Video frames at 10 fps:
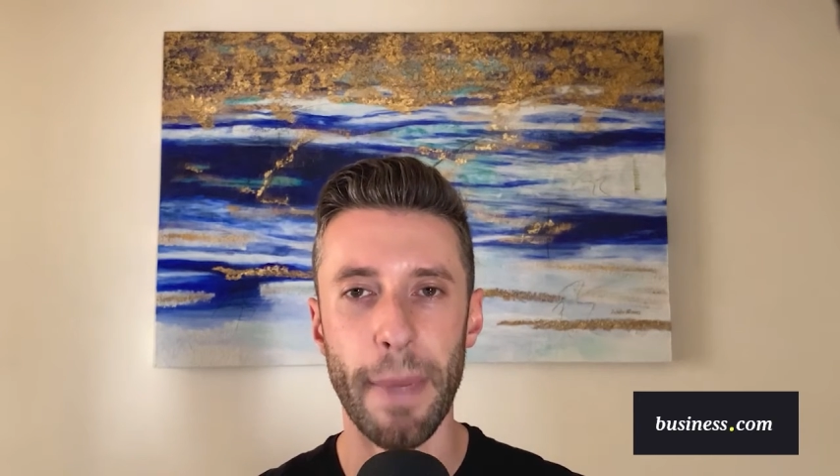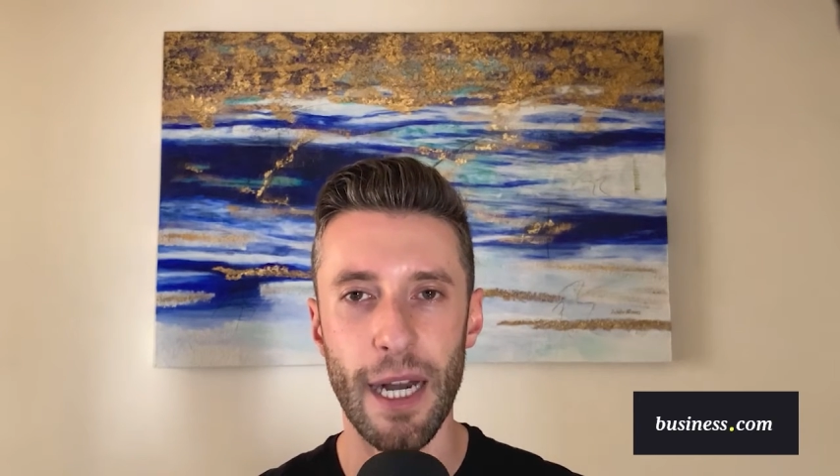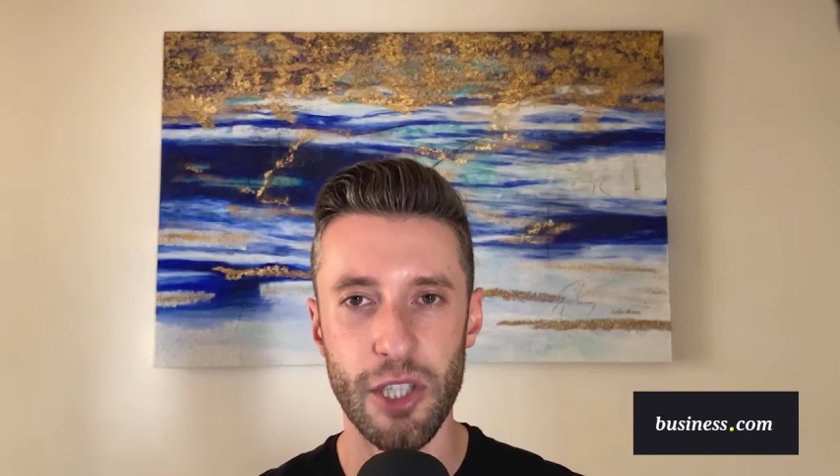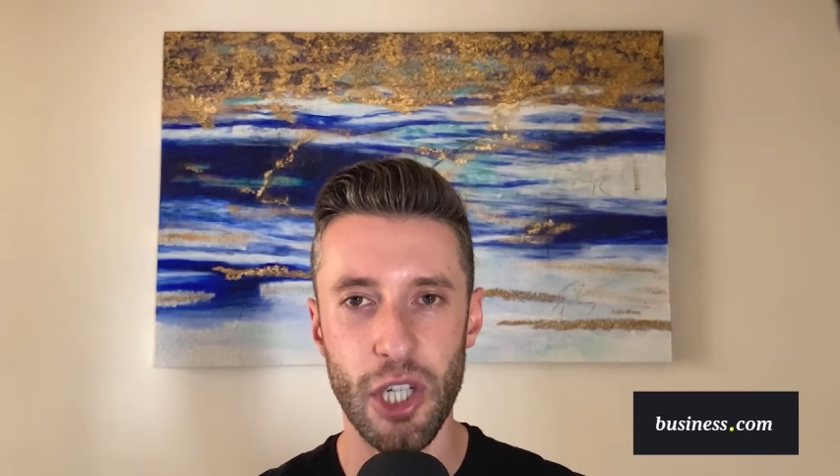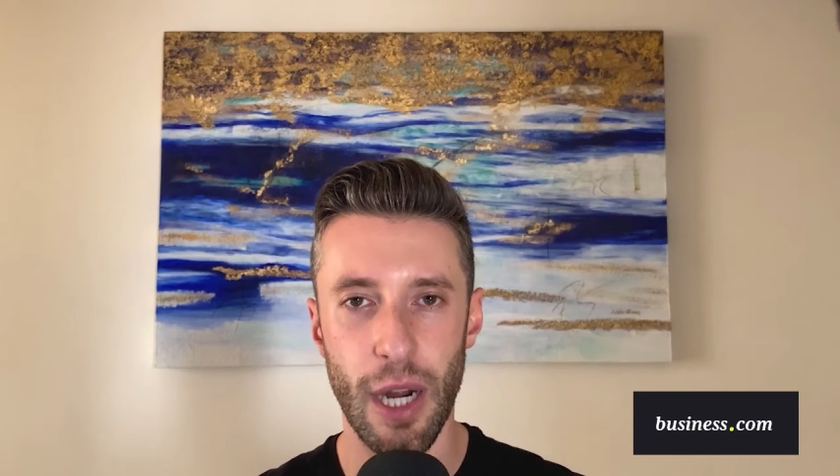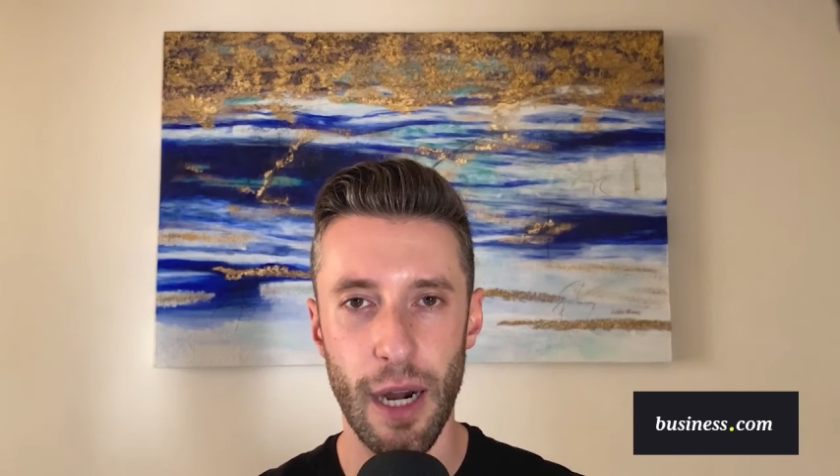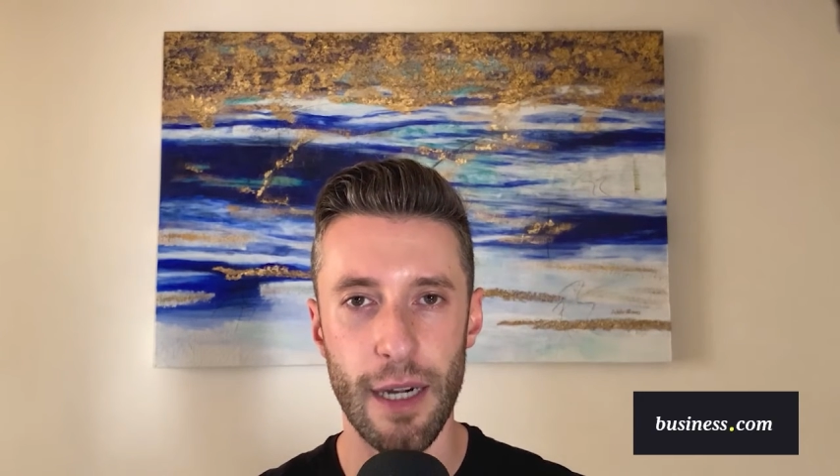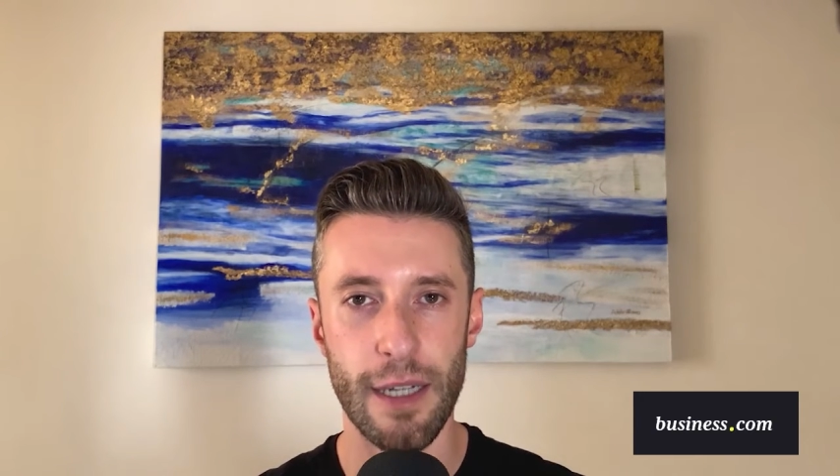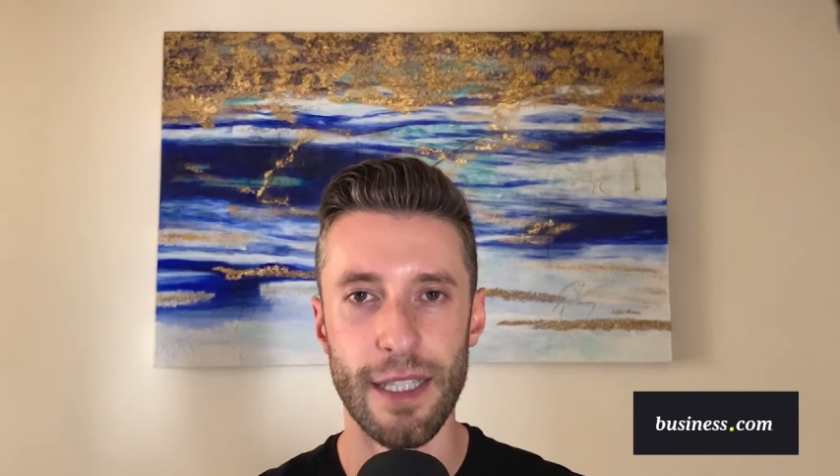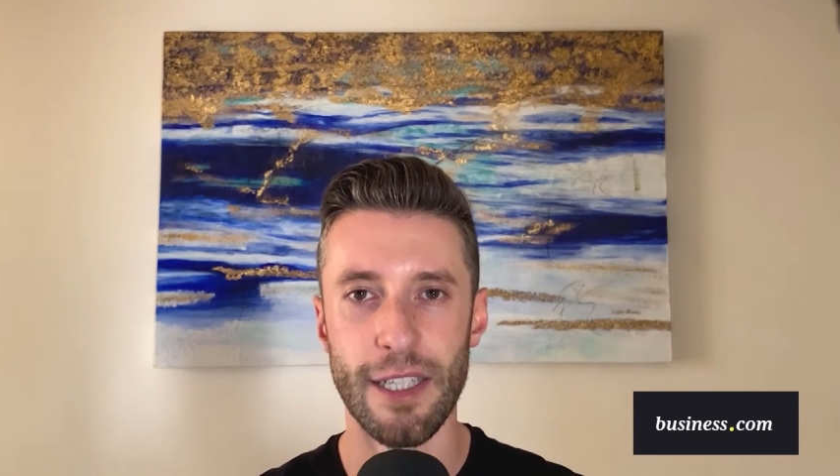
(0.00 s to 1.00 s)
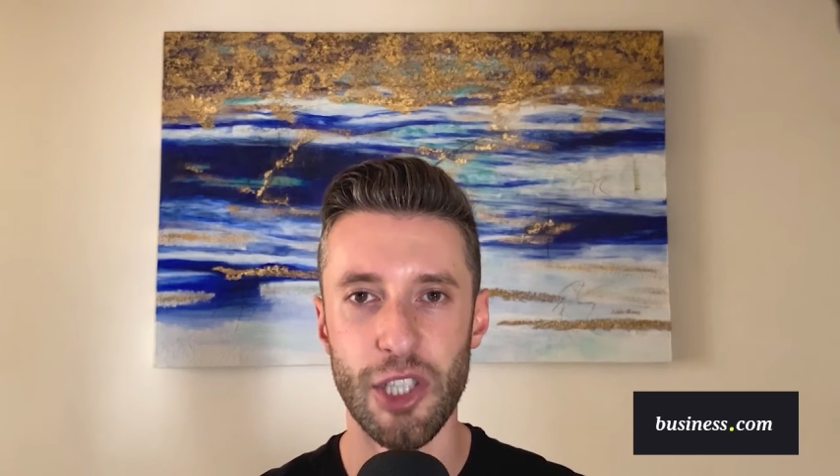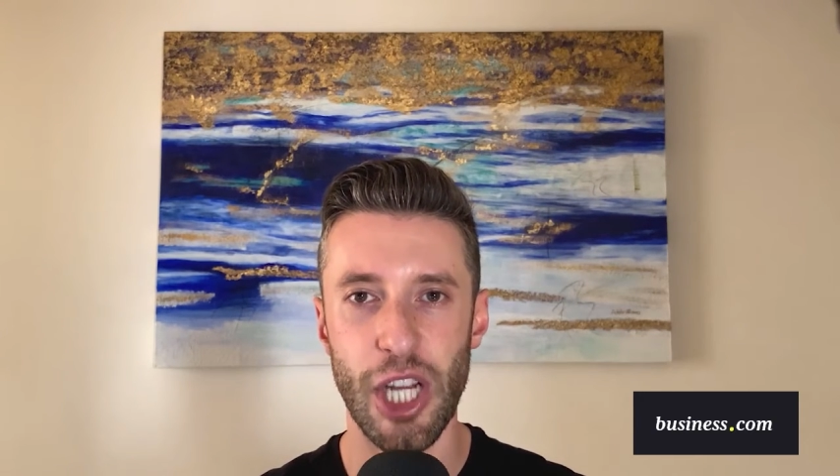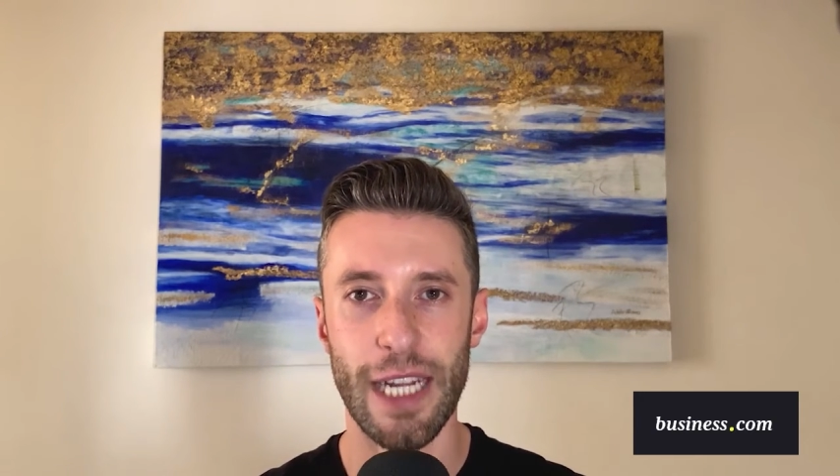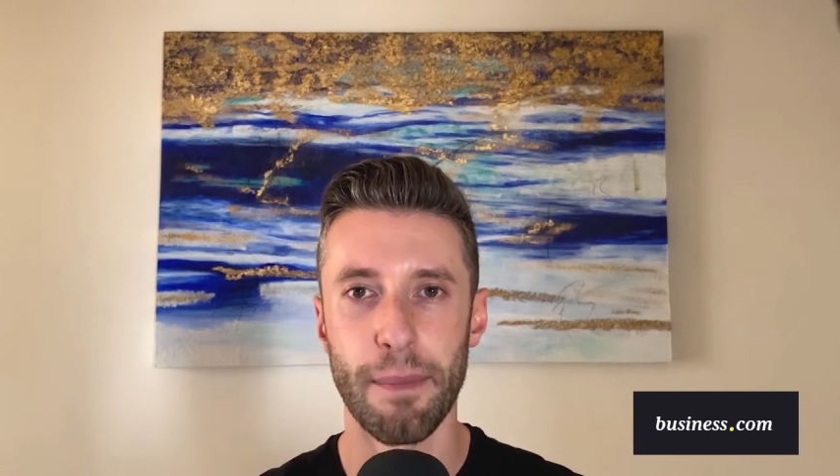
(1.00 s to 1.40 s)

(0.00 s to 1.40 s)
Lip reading: punch cards and check